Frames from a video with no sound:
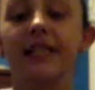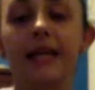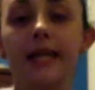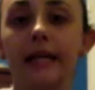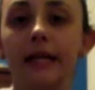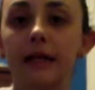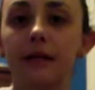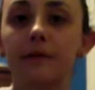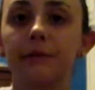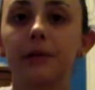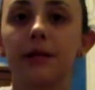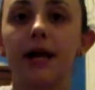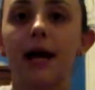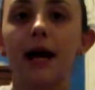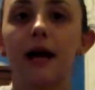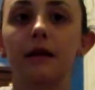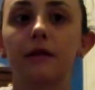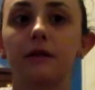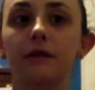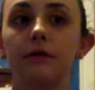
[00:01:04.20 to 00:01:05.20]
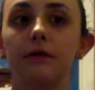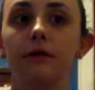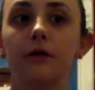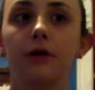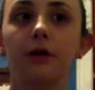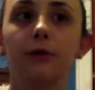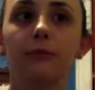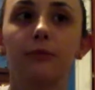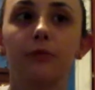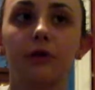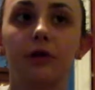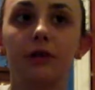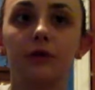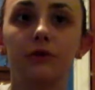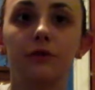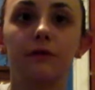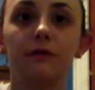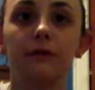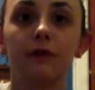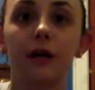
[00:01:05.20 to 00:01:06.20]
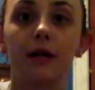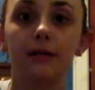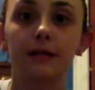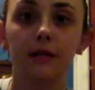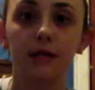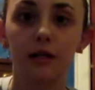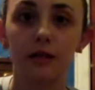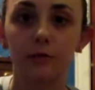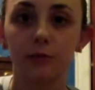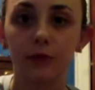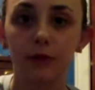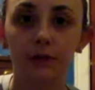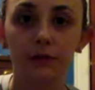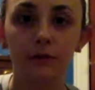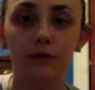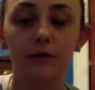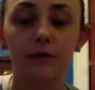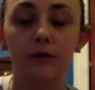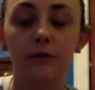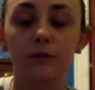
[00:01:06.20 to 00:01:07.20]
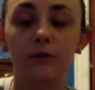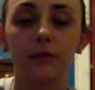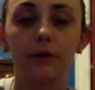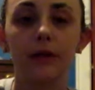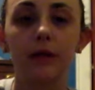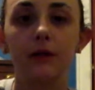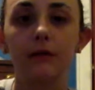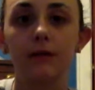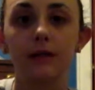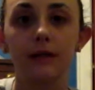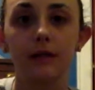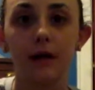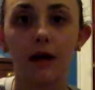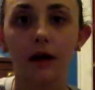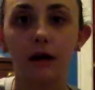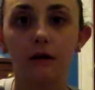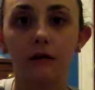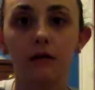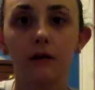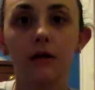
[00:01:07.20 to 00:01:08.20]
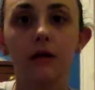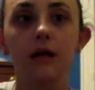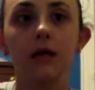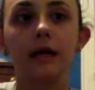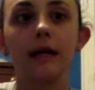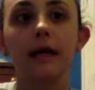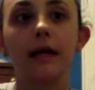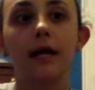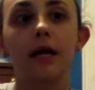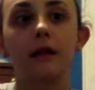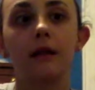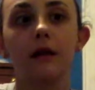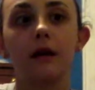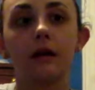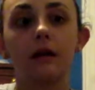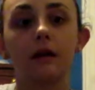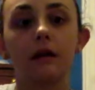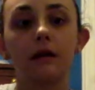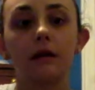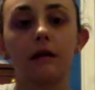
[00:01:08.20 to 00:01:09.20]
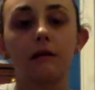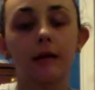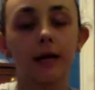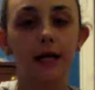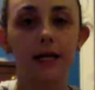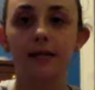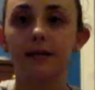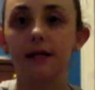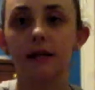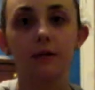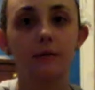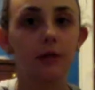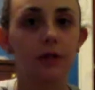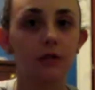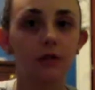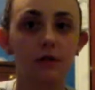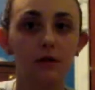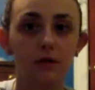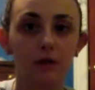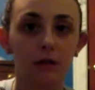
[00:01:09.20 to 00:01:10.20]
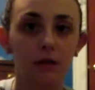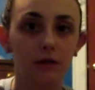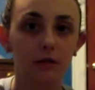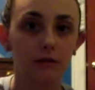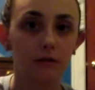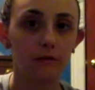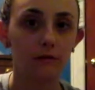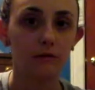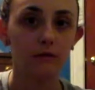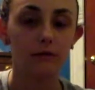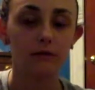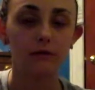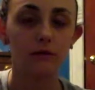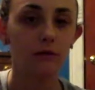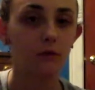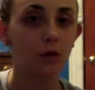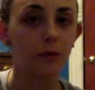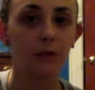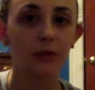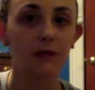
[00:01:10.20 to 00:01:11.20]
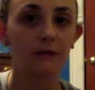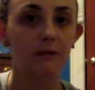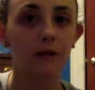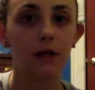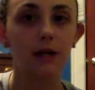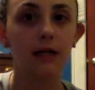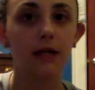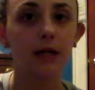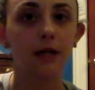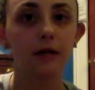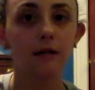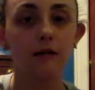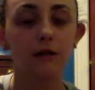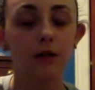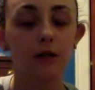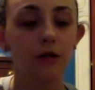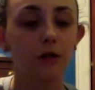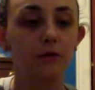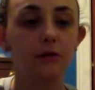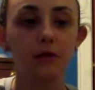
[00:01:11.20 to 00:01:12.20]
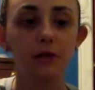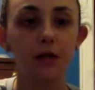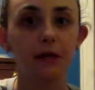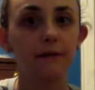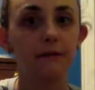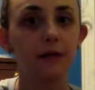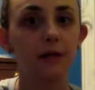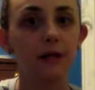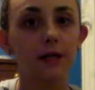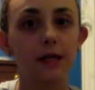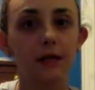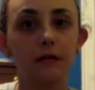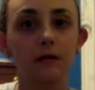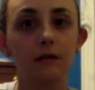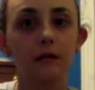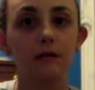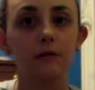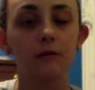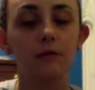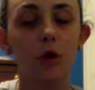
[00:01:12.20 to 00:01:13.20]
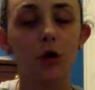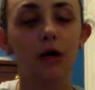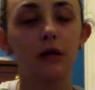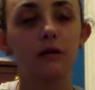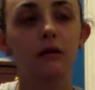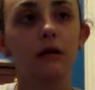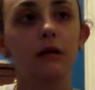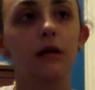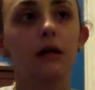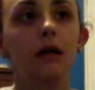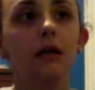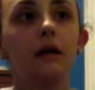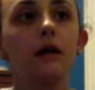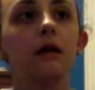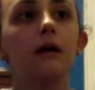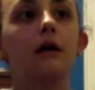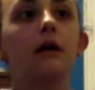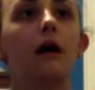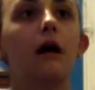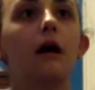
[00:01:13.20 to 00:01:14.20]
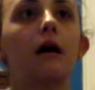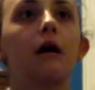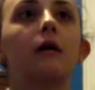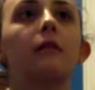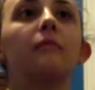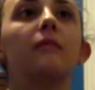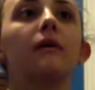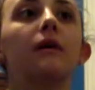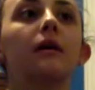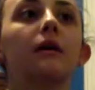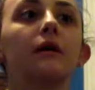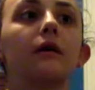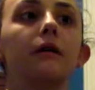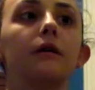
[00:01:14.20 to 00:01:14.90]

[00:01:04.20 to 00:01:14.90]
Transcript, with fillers: taken but hadn't put into a vlog to upload, so I'm doing those now. And then, like I said, I'm going to just start normally vlogging, you know, daily vlogging tomorrow. Um,